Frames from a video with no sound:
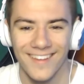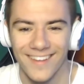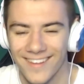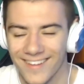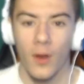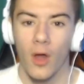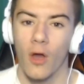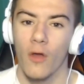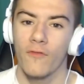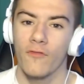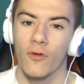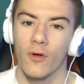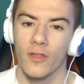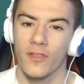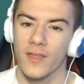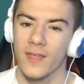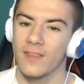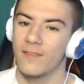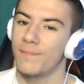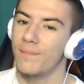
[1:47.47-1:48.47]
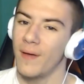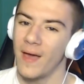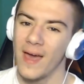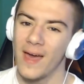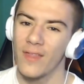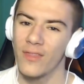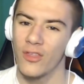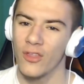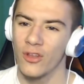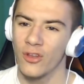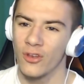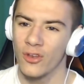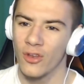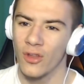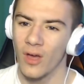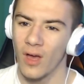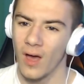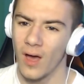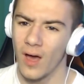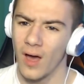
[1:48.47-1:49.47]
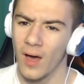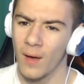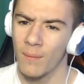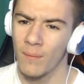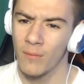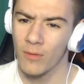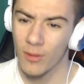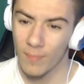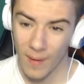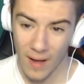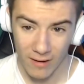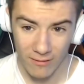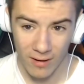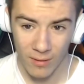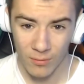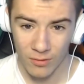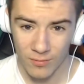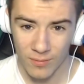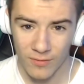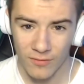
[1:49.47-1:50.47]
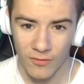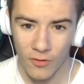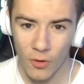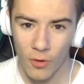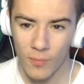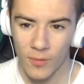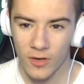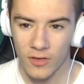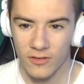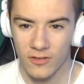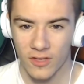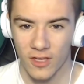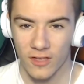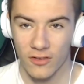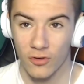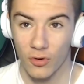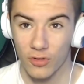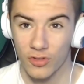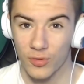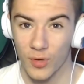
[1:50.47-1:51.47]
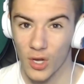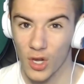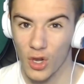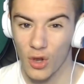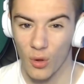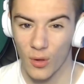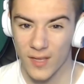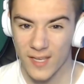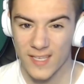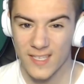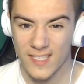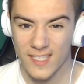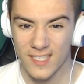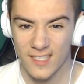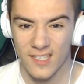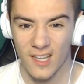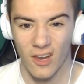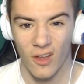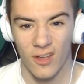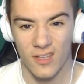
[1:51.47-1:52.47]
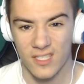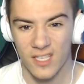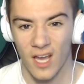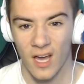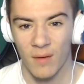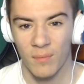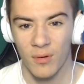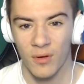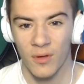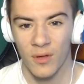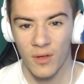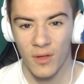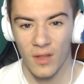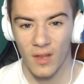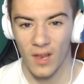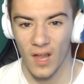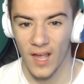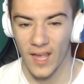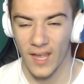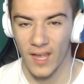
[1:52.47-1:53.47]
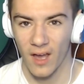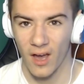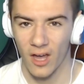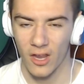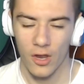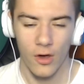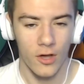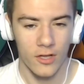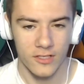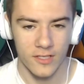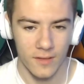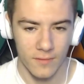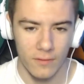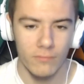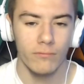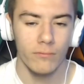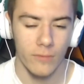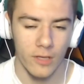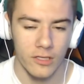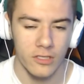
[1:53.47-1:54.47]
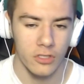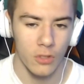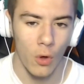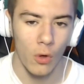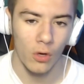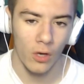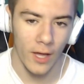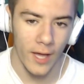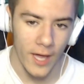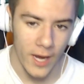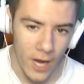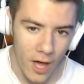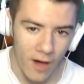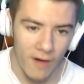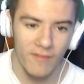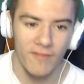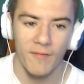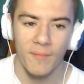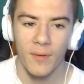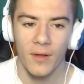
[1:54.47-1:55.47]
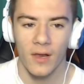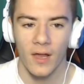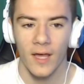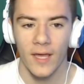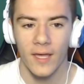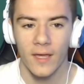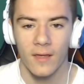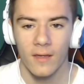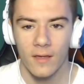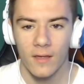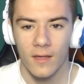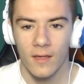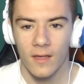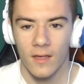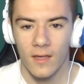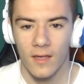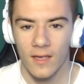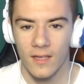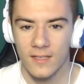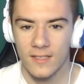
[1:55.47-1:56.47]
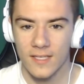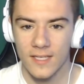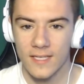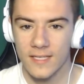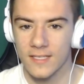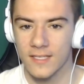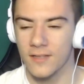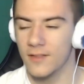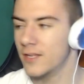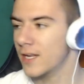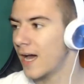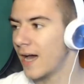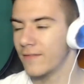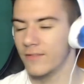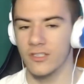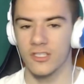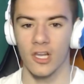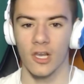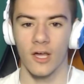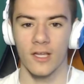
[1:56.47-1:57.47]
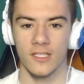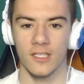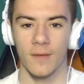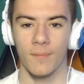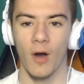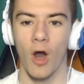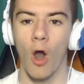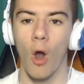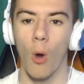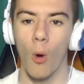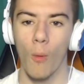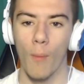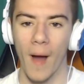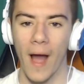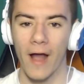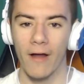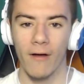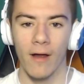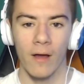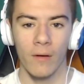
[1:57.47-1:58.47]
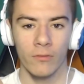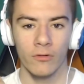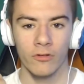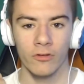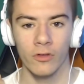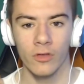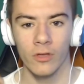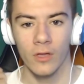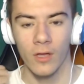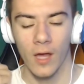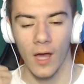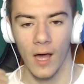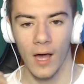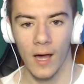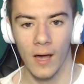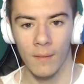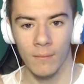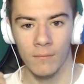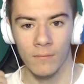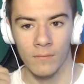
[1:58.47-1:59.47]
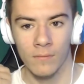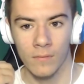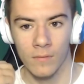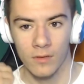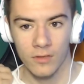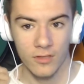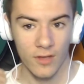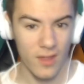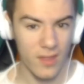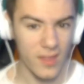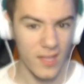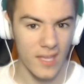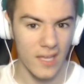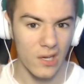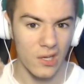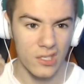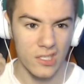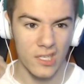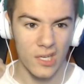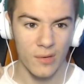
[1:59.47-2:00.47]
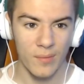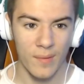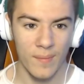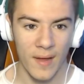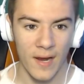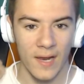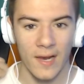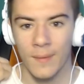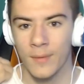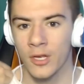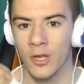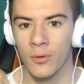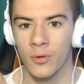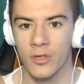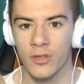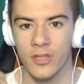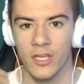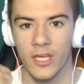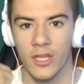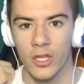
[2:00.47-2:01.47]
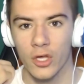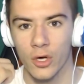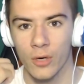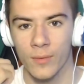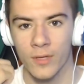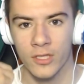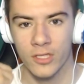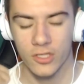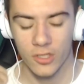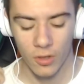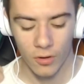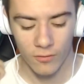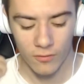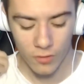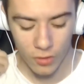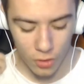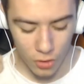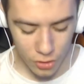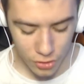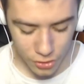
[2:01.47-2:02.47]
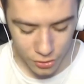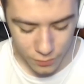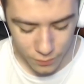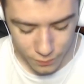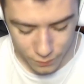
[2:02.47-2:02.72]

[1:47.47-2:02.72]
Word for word: But no, overall, I think it's better than the background was before because it's also a lot easier to light up. Like, I know I said it's not light enough, but like, it's easier than having to light up a whole background. So I think it looks a little bit better. Let me know what you think in the comments, of course.